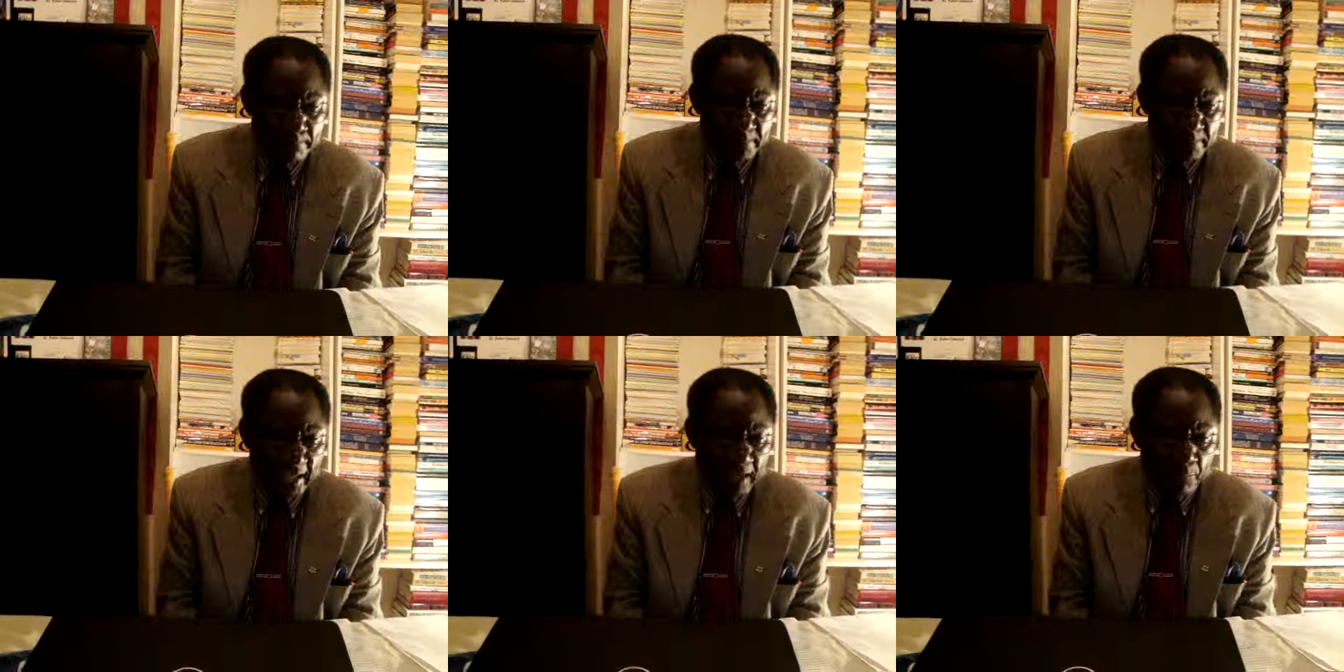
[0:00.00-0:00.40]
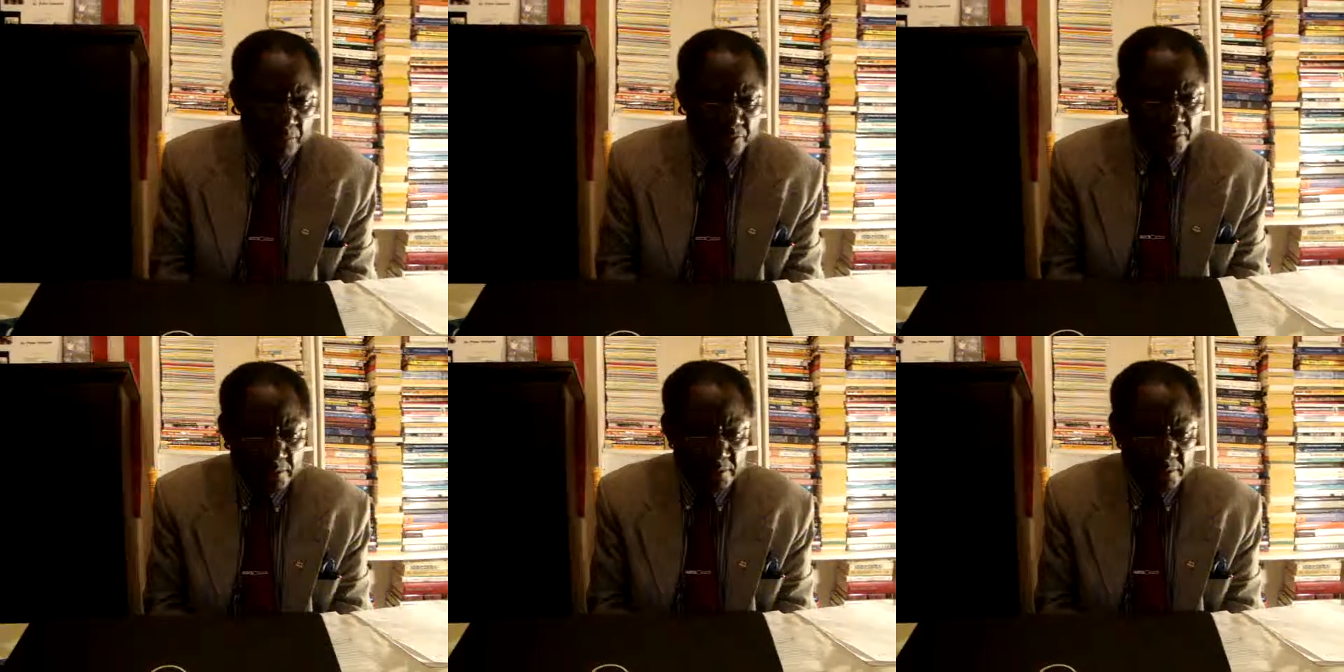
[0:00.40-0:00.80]

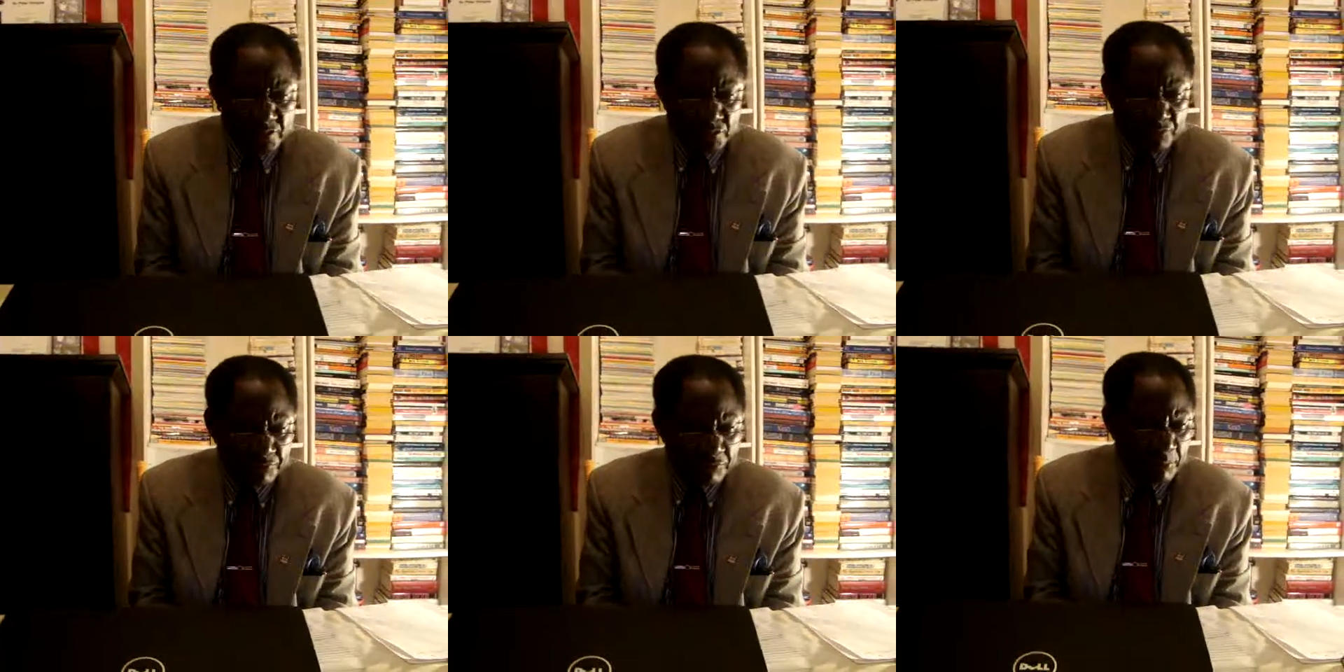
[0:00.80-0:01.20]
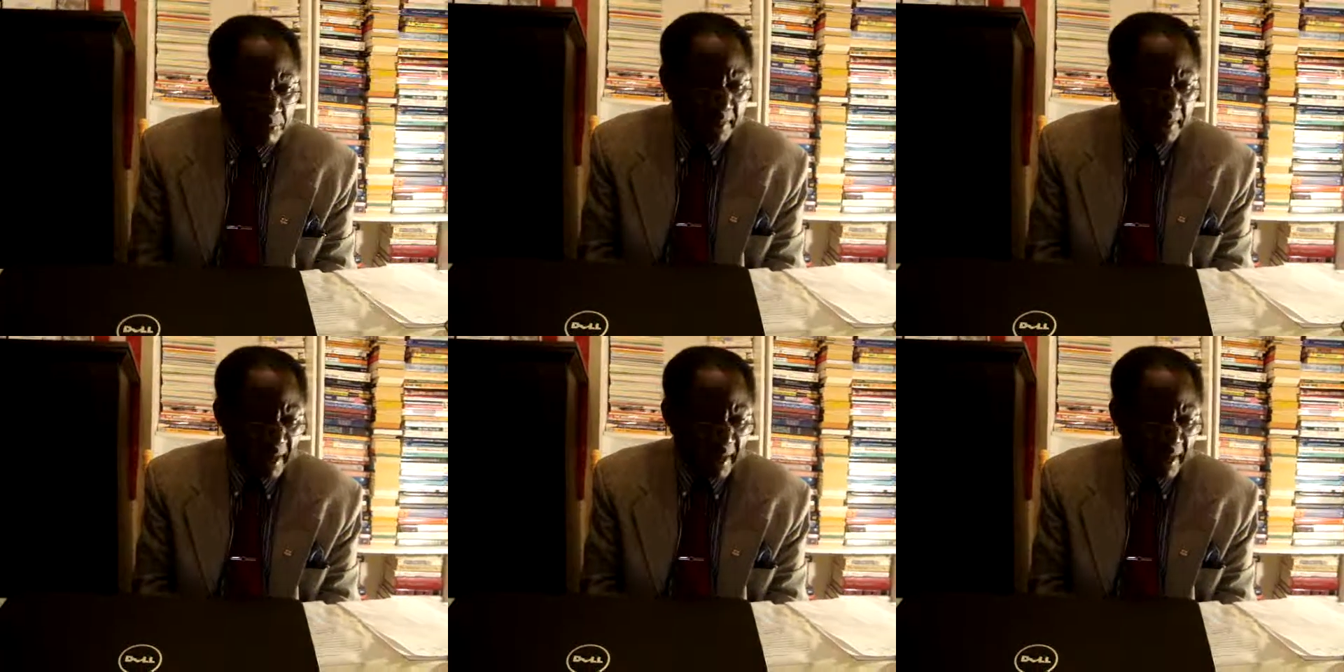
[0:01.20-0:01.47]
Language learners should form the